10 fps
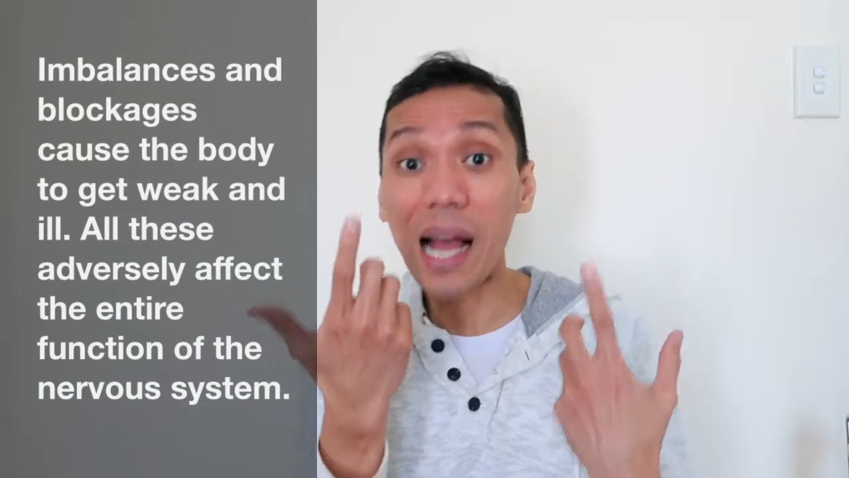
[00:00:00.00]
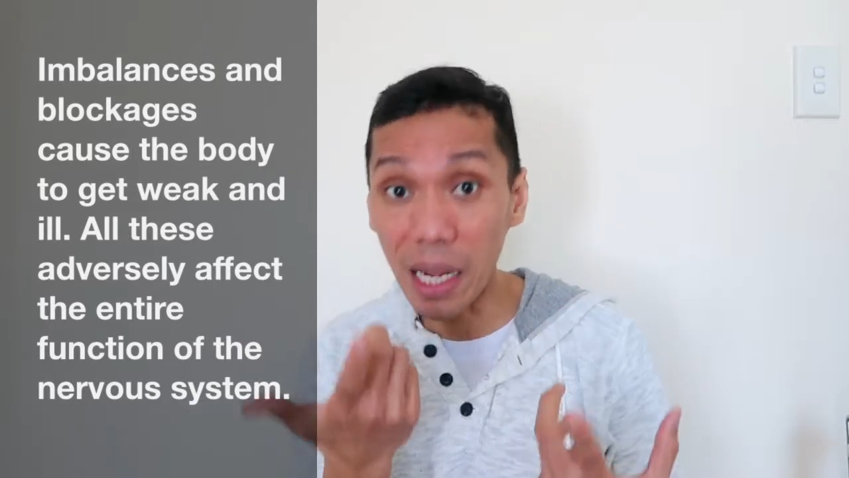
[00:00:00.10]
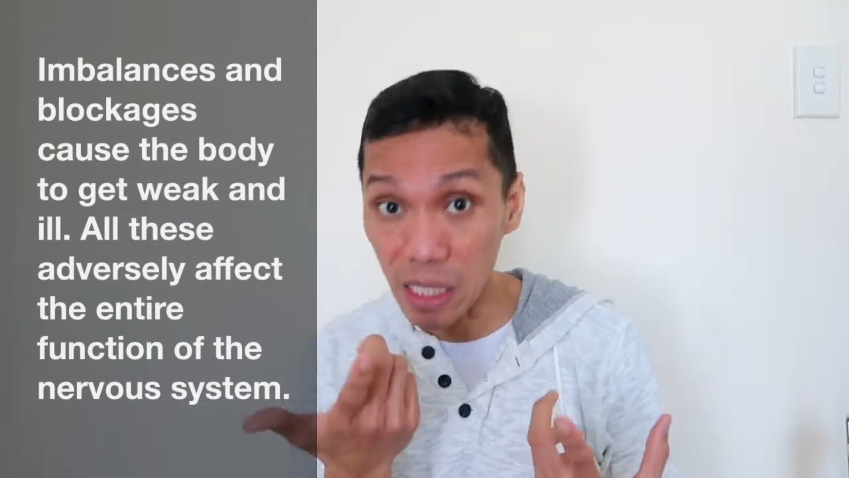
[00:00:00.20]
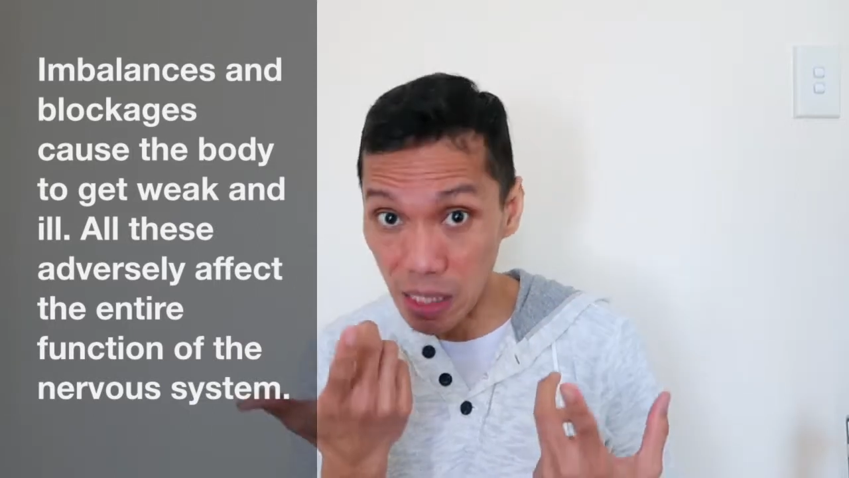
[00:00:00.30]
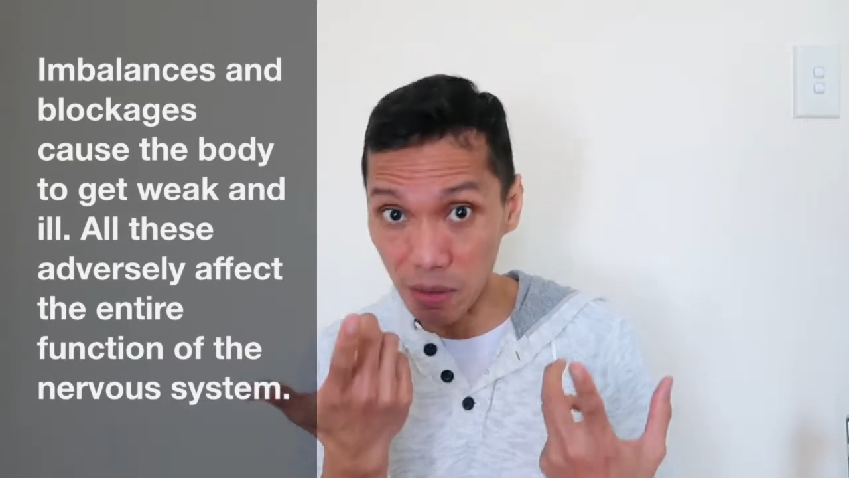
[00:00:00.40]

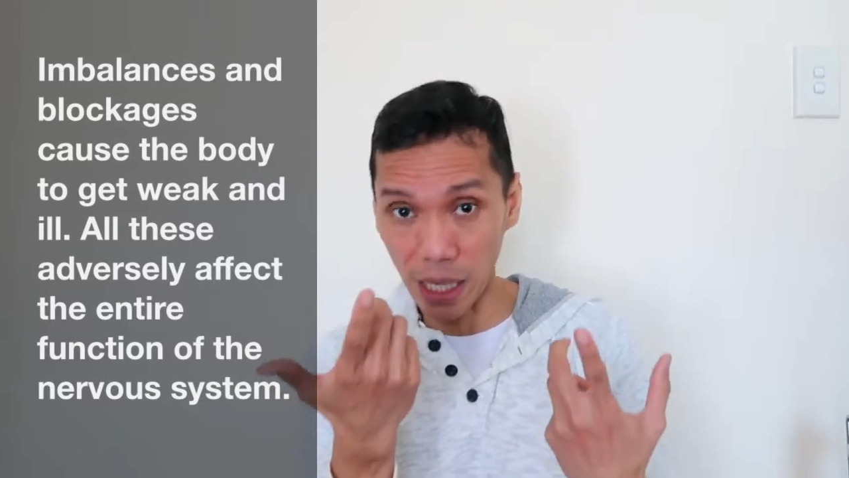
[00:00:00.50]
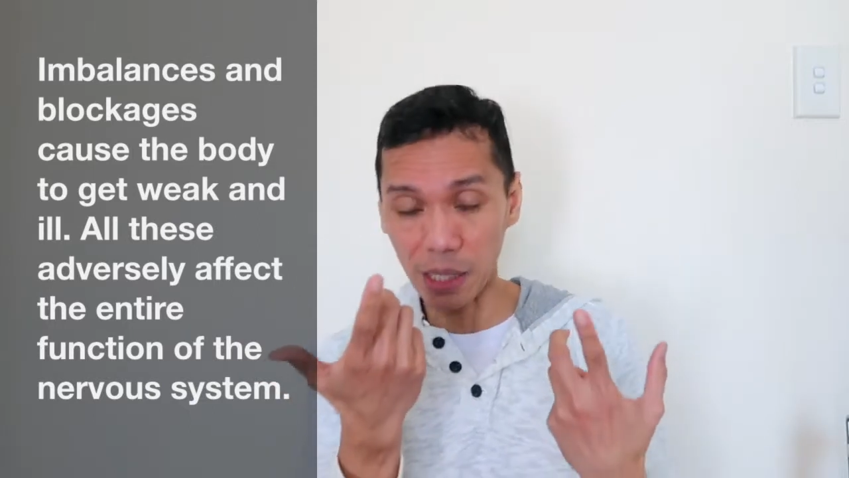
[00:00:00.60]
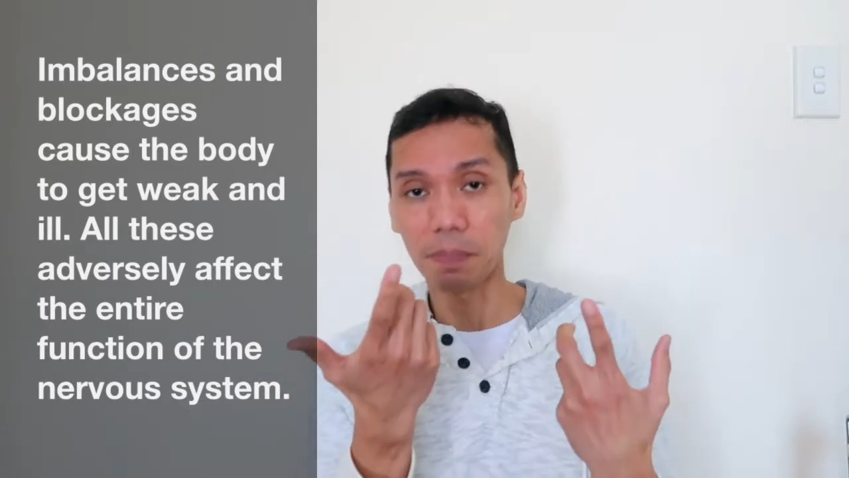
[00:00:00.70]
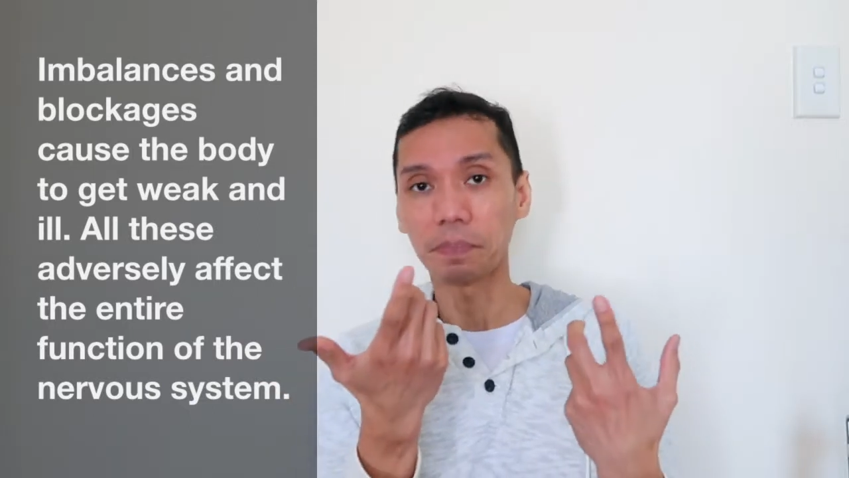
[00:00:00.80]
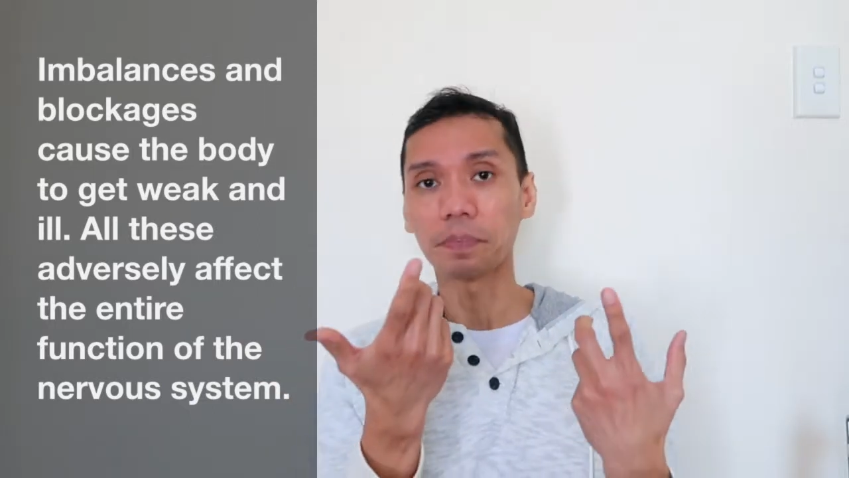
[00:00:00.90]
isolate